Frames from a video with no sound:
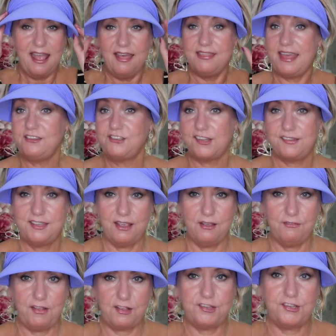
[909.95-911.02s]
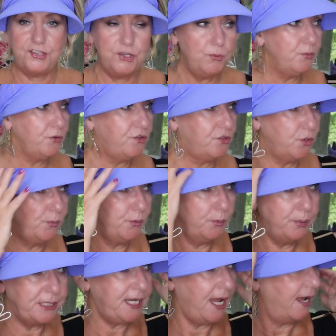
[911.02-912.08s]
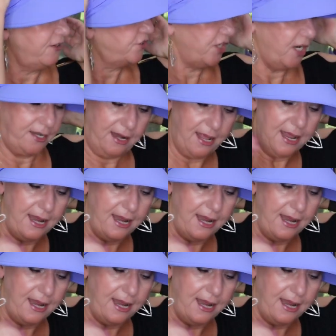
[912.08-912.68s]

they just give super super protection